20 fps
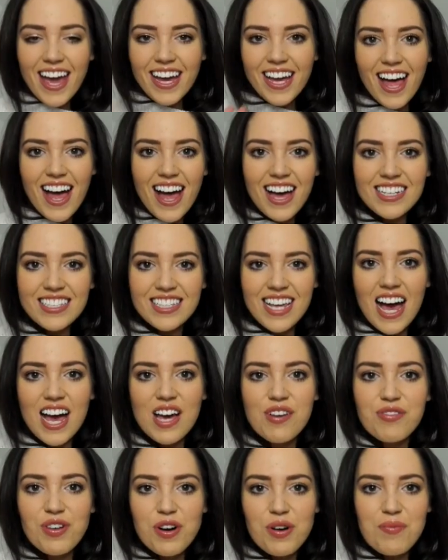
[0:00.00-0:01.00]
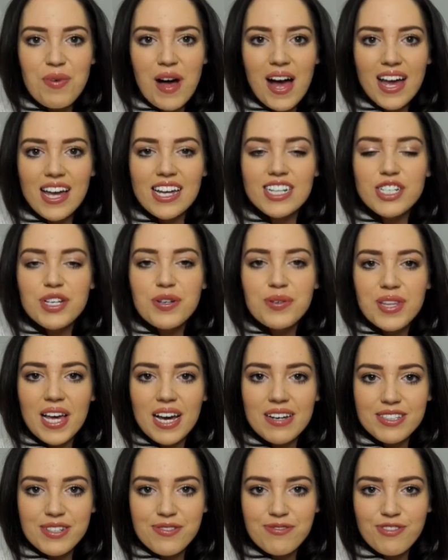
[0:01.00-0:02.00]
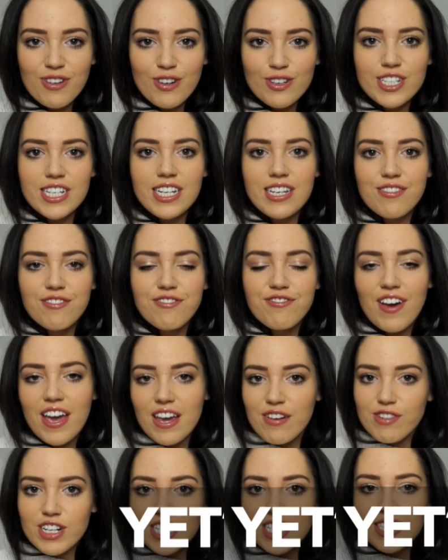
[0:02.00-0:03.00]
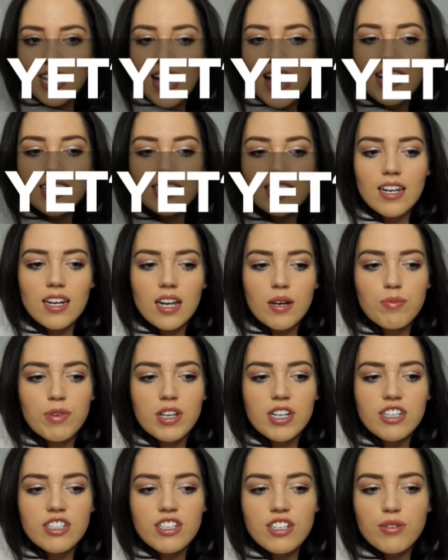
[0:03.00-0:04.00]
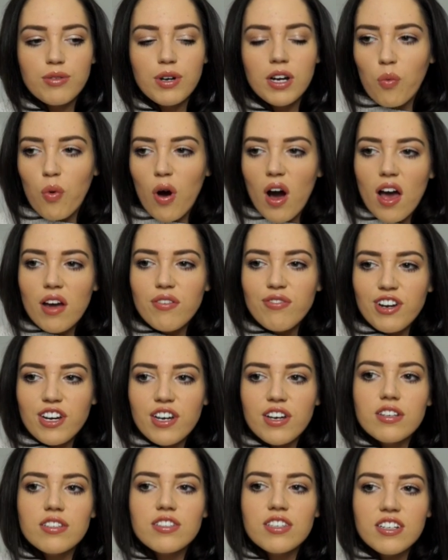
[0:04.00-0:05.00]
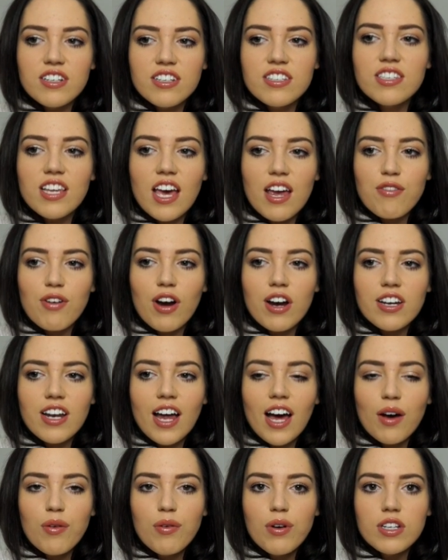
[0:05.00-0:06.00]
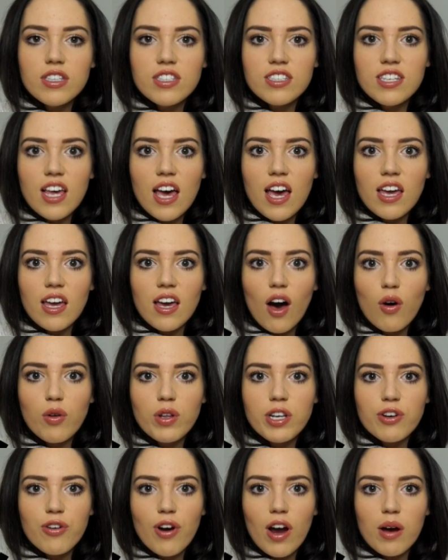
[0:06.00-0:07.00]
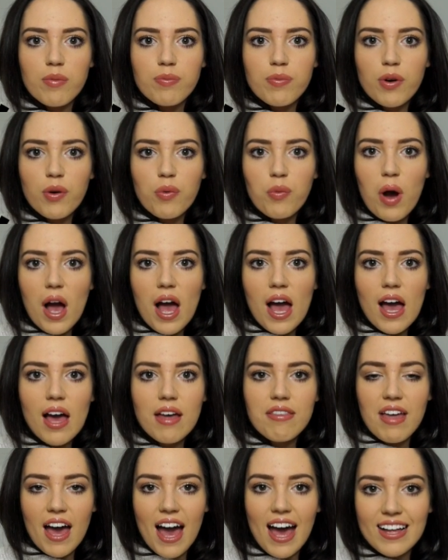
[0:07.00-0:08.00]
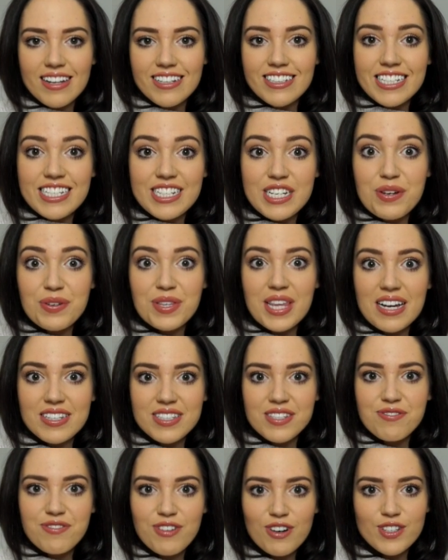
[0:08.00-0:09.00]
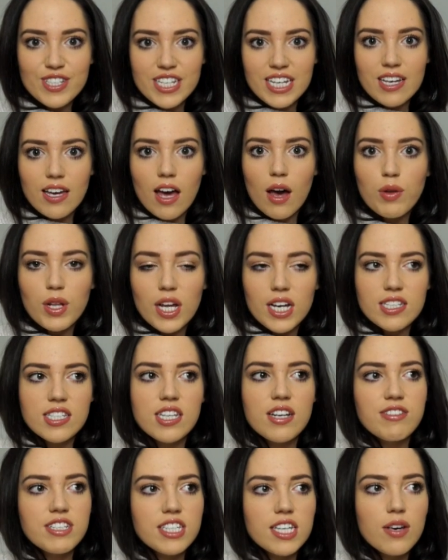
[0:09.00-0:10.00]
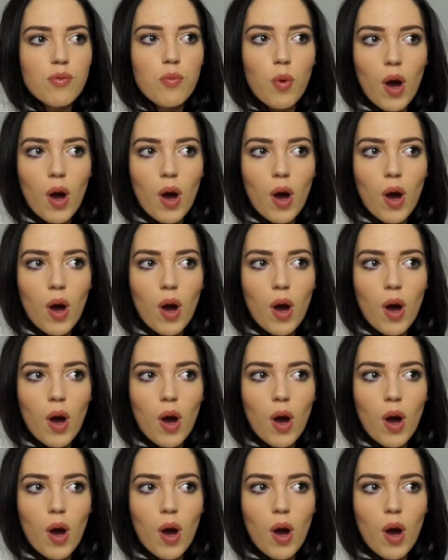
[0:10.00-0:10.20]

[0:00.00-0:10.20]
Hey guys, I've got my 2014 favourites yet, and I'm gonna do what every girl's gonna say right now and say, holy crap, where the hell did 2014 go? Like, seriously,